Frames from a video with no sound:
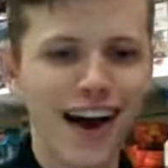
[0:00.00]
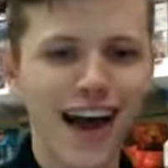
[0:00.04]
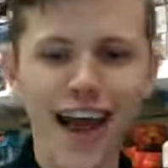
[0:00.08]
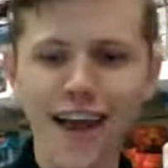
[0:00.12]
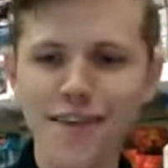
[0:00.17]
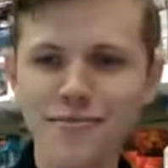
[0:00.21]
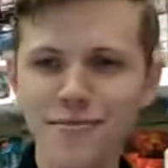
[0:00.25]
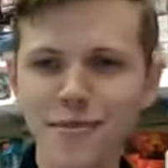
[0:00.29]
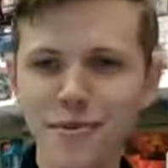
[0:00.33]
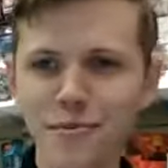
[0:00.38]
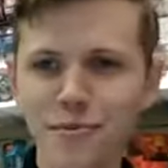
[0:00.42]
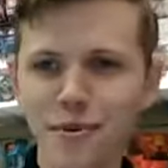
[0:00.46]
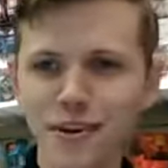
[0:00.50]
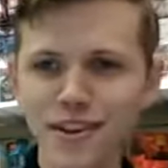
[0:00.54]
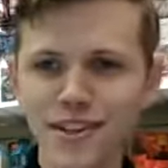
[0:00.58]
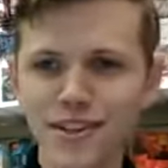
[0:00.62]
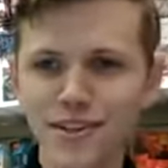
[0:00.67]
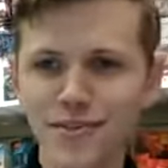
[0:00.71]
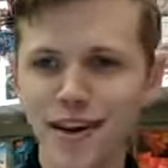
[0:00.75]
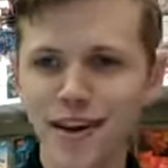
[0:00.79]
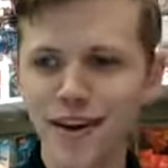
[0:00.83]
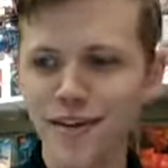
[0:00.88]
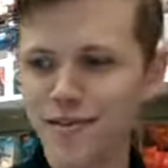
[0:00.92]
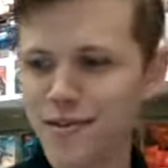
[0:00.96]

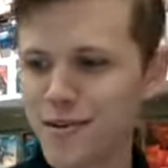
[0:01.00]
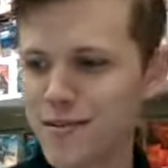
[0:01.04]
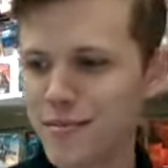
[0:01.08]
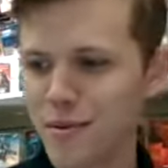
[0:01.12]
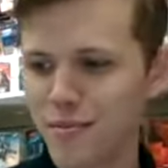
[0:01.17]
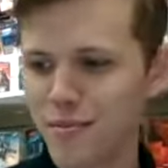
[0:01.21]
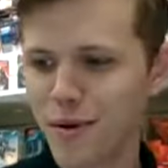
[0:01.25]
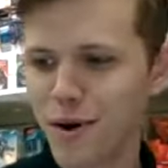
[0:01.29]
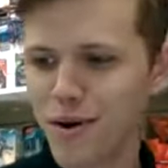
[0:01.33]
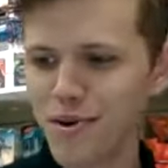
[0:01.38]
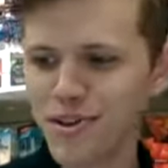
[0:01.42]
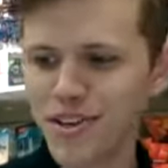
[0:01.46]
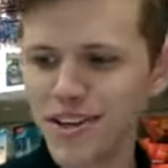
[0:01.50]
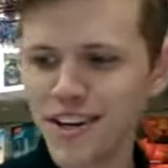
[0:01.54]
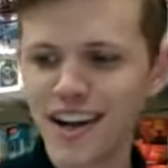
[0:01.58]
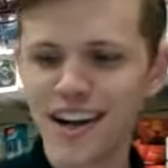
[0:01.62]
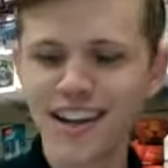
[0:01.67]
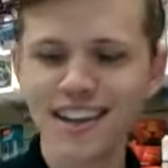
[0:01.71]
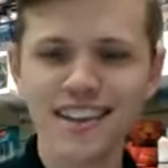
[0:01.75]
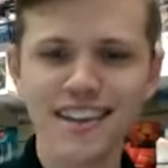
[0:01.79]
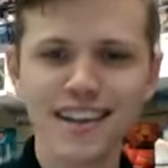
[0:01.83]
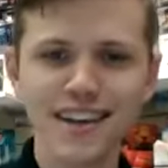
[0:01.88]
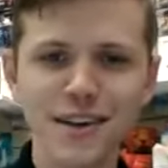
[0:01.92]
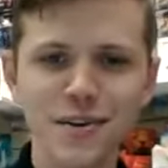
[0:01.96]
everyone's favorite promotion,
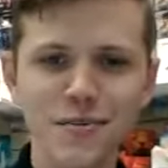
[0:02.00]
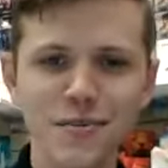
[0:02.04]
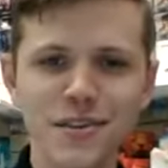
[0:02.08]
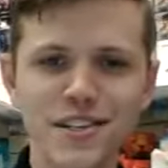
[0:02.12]
I think,